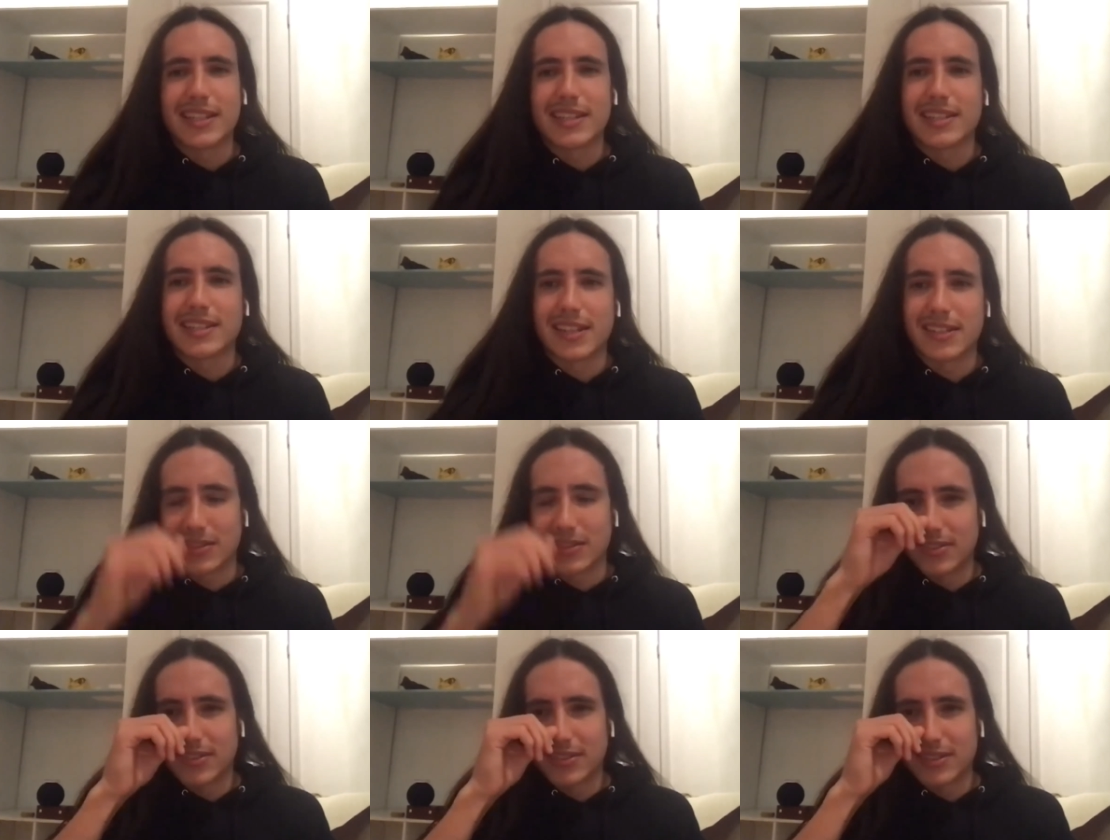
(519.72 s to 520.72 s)
as, as
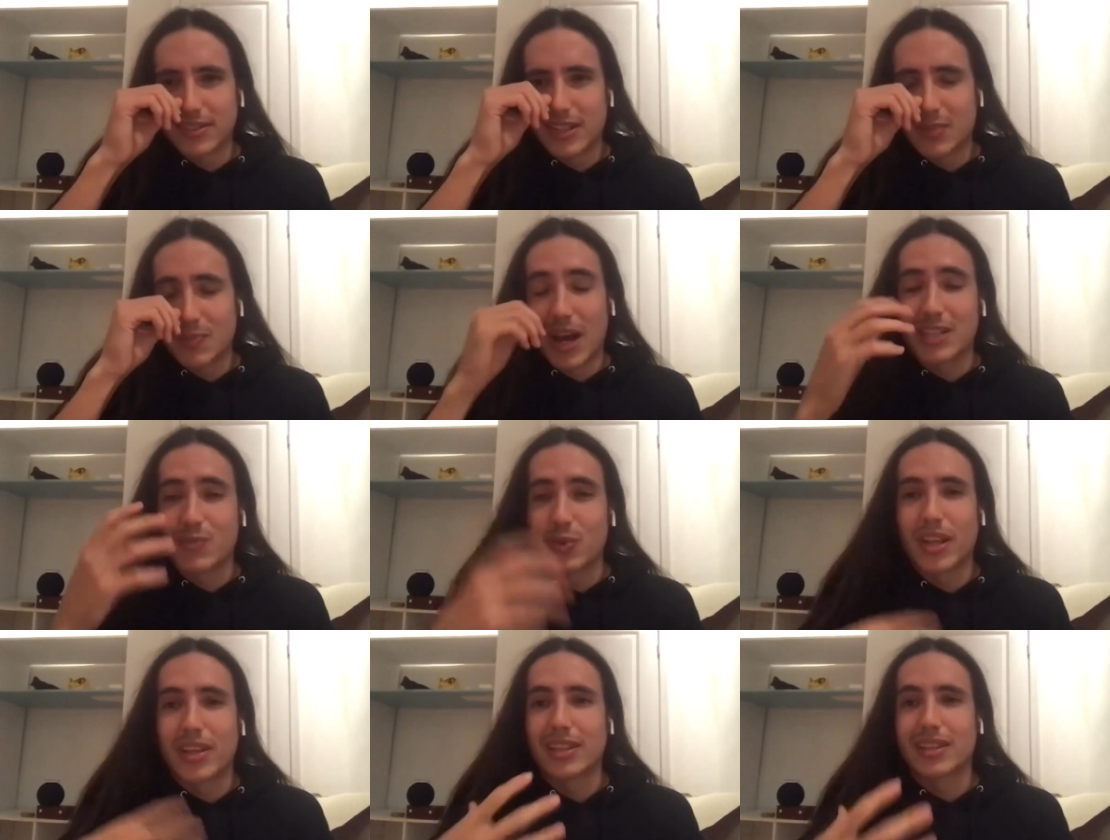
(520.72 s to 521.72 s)
intentional as possible
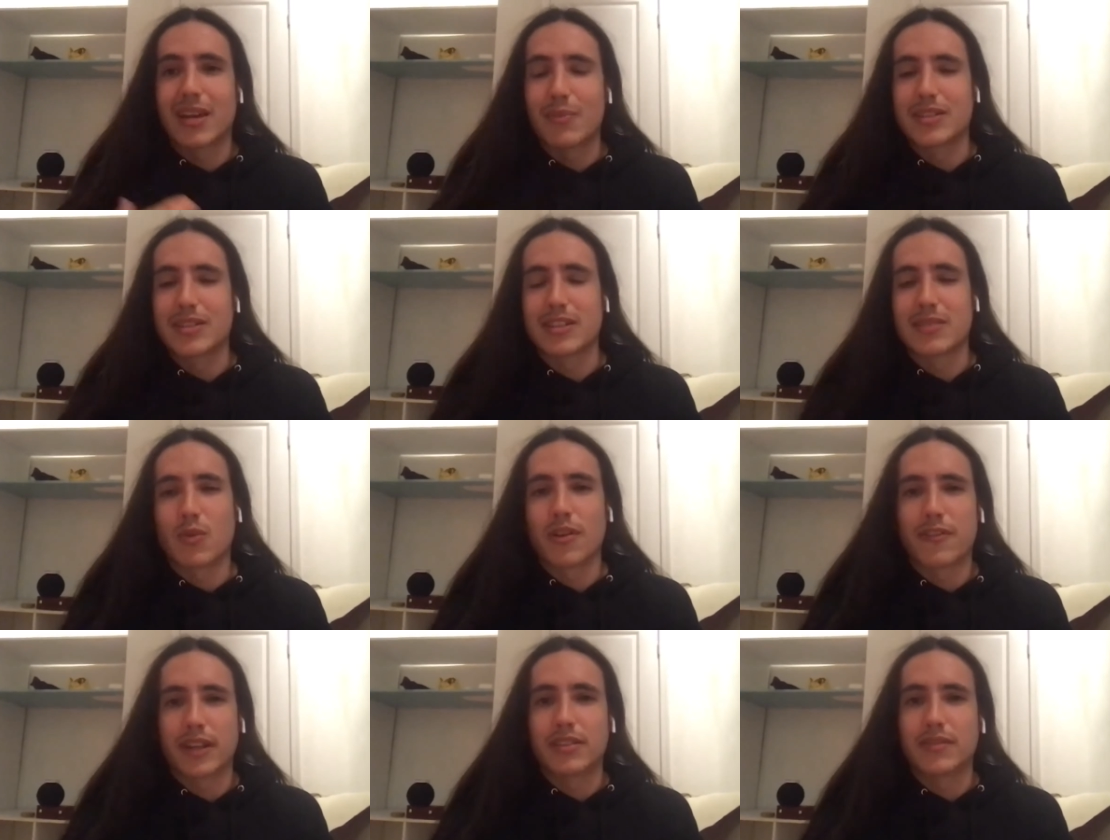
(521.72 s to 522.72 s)
and i think that makes us more
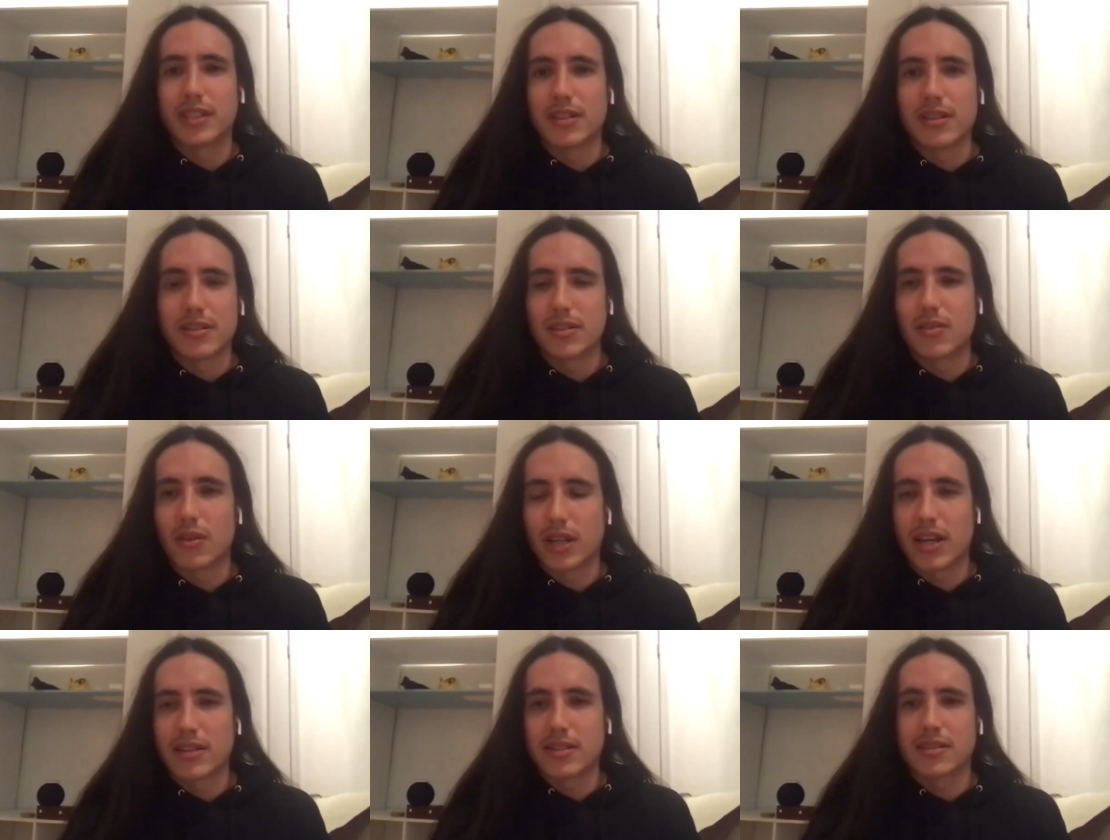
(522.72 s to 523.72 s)
effective leaders and
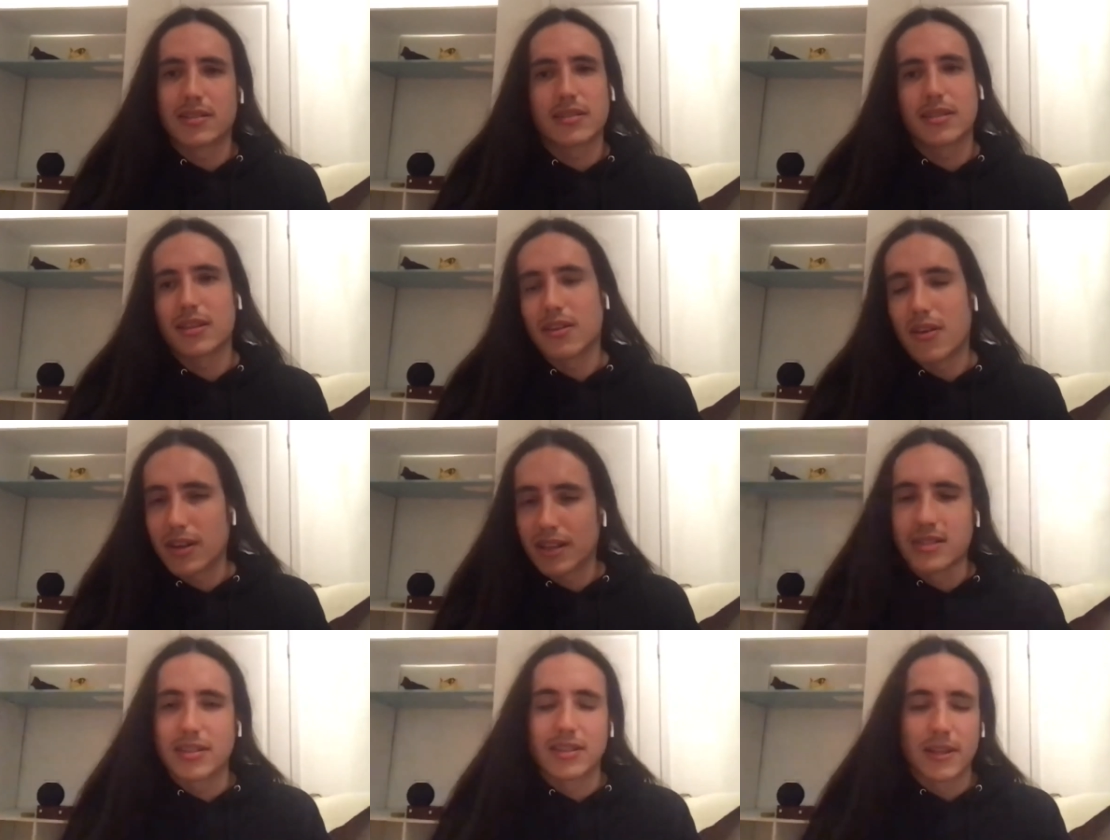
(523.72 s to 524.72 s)
organizers and
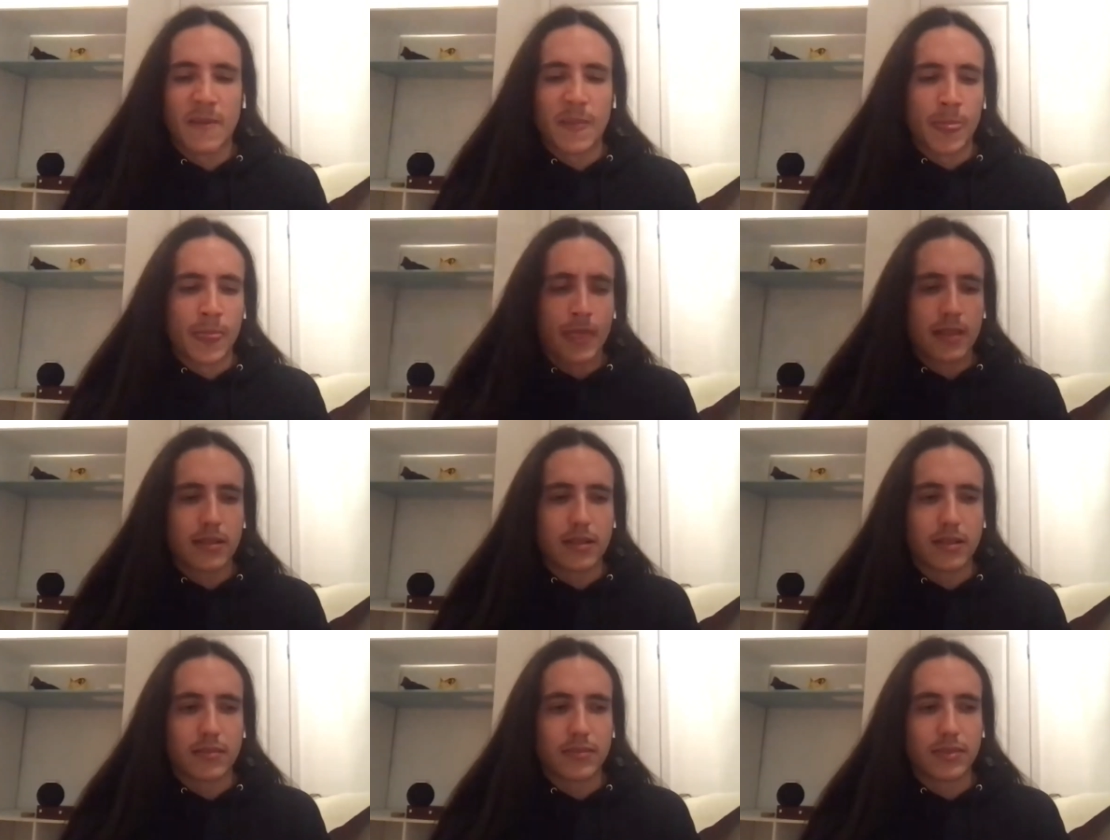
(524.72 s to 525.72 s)
artists
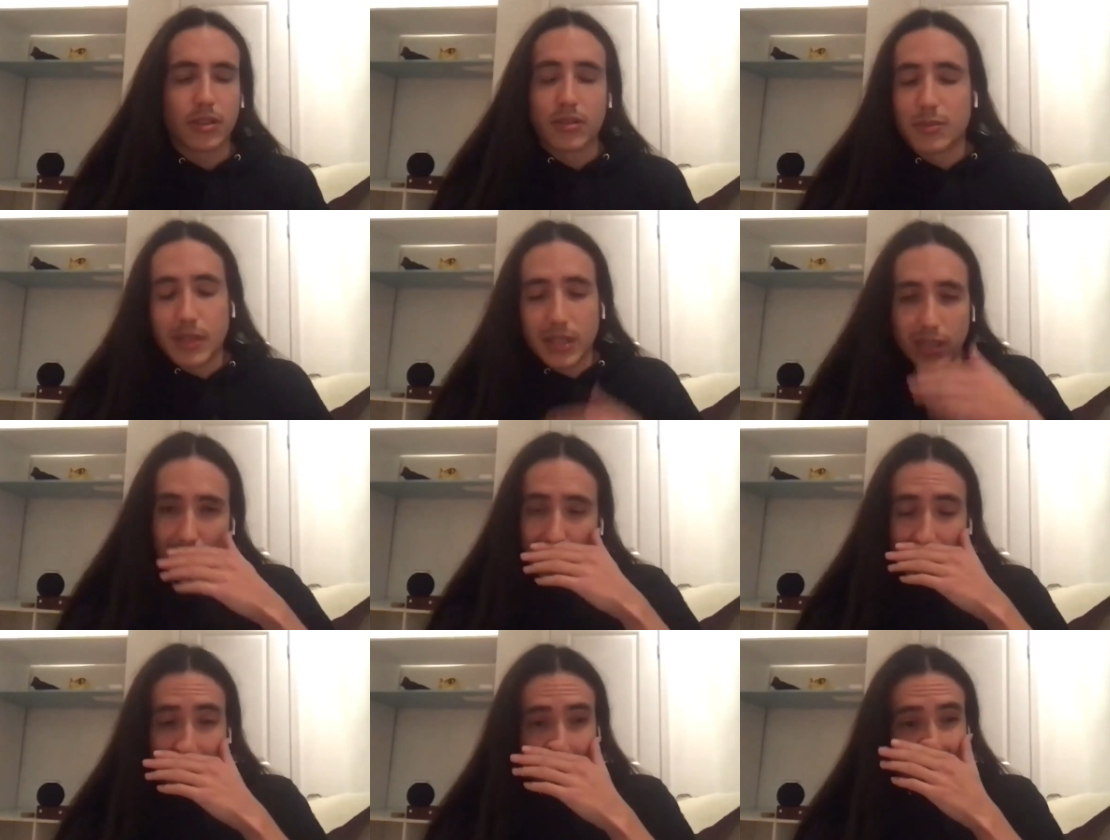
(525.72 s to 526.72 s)
um, so it's been a
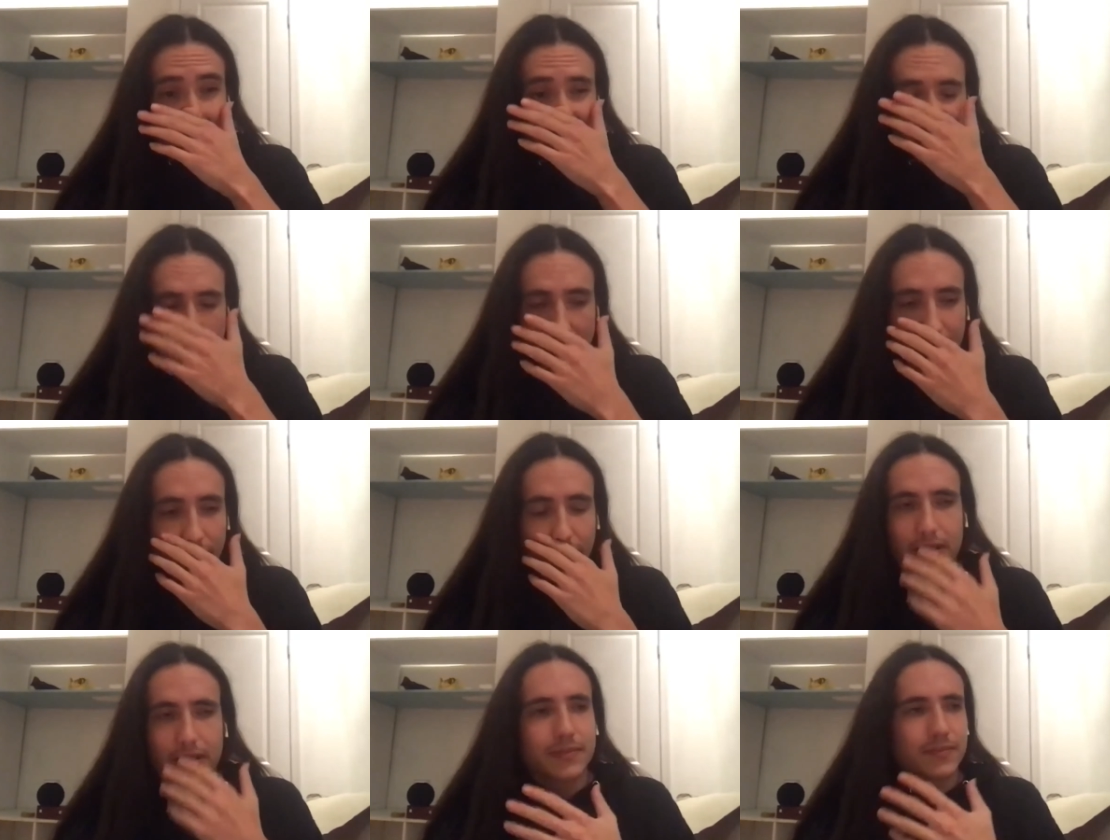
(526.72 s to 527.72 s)
good it's been a good year of
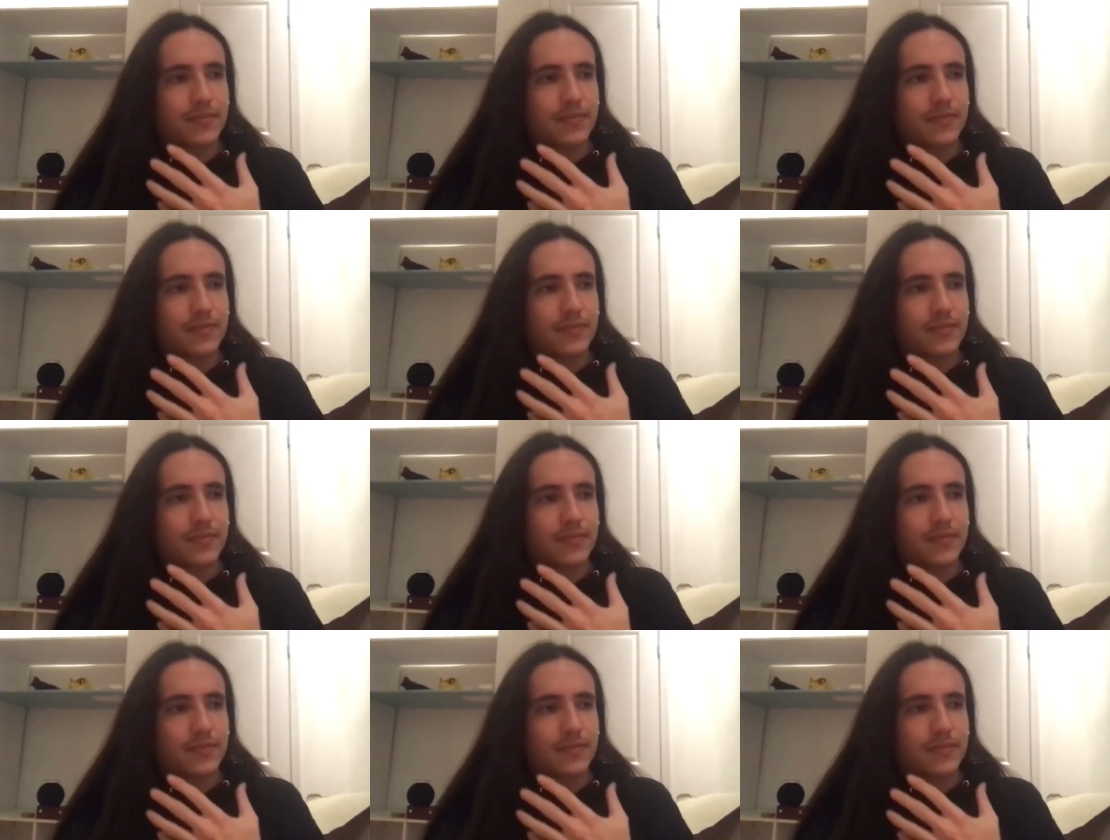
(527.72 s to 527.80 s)
like